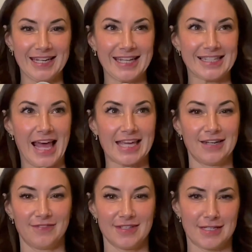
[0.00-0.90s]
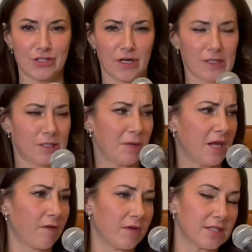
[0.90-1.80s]
an executive decision.
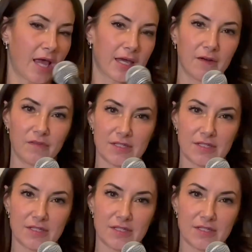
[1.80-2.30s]
Speaking of executive